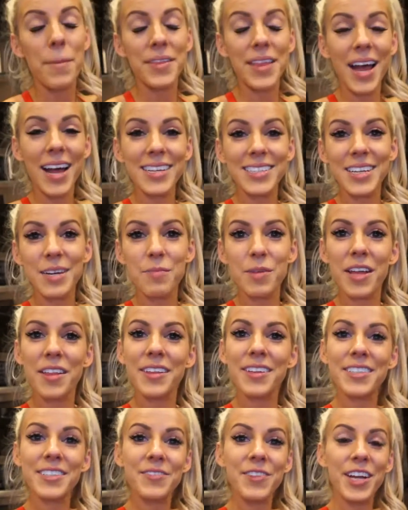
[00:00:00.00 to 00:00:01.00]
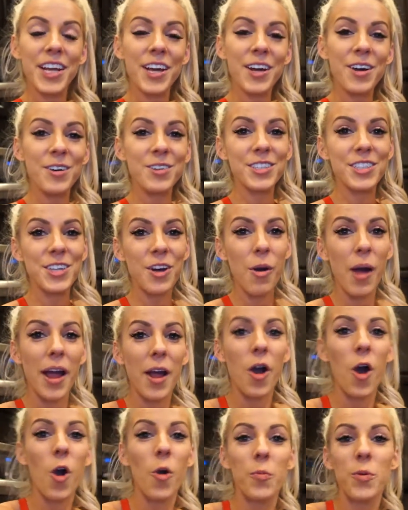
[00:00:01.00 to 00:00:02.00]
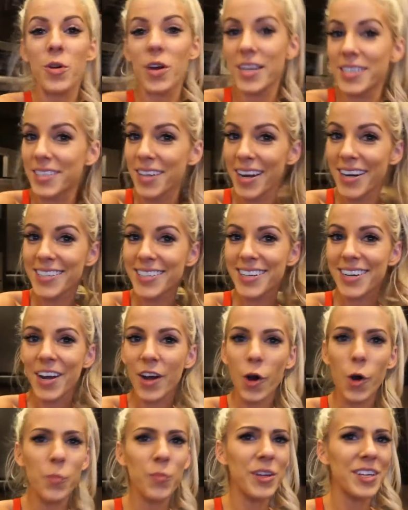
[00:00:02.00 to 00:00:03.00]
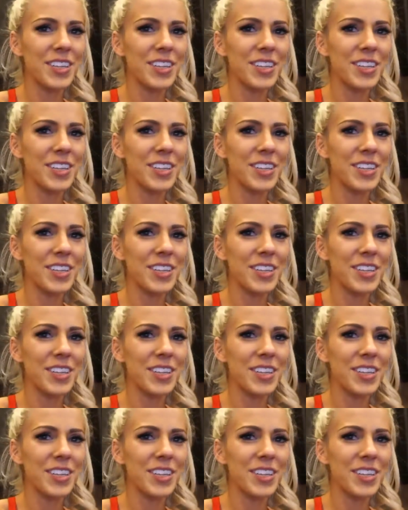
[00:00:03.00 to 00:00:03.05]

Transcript: But that is gonna be the end of this video, so I hope you guys liked it. I hope